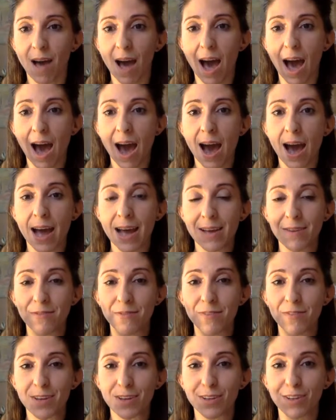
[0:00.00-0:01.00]
I
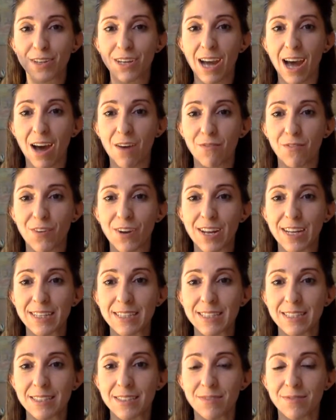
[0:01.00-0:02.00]
feel
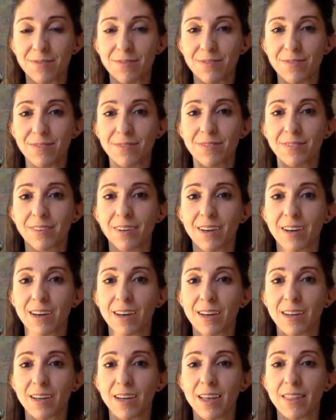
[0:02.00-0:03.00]
confident.
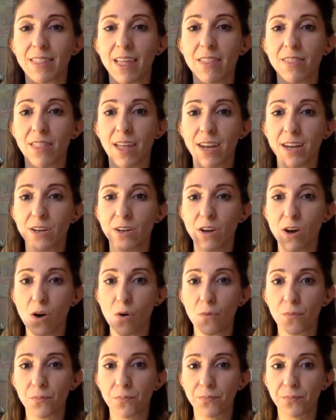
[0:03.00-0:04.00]
And then let it go.